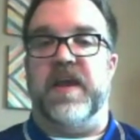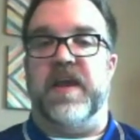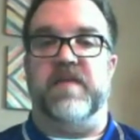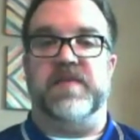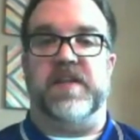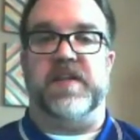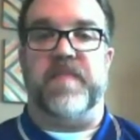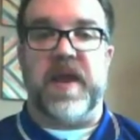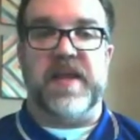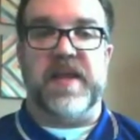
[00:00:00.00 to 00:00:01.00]
And it was a
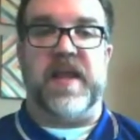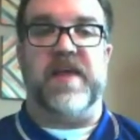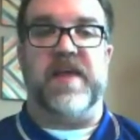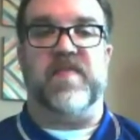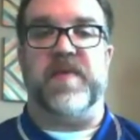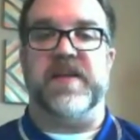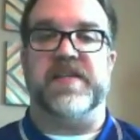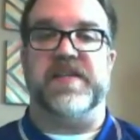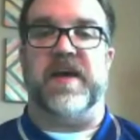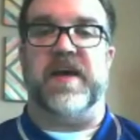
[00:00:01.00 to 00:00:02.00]
debate that everybody
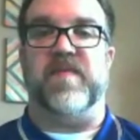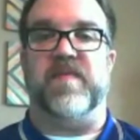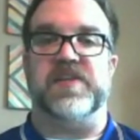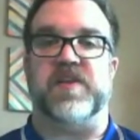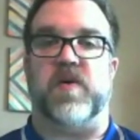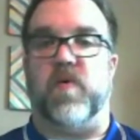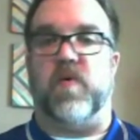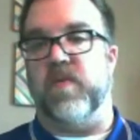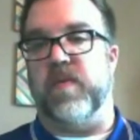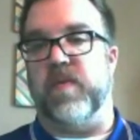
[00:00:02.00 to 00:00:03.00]
said was just a
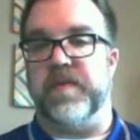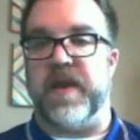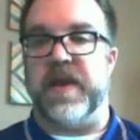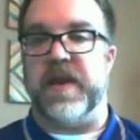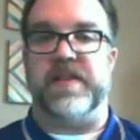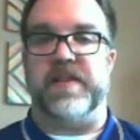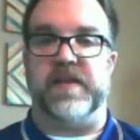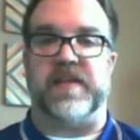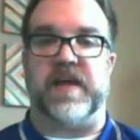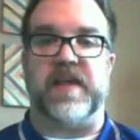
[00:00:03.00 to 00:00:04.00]
horrible debate and
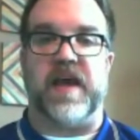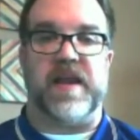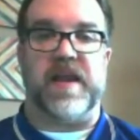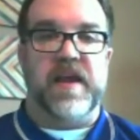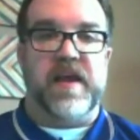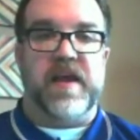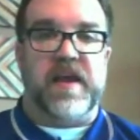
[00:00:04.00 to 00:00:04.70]
things like that.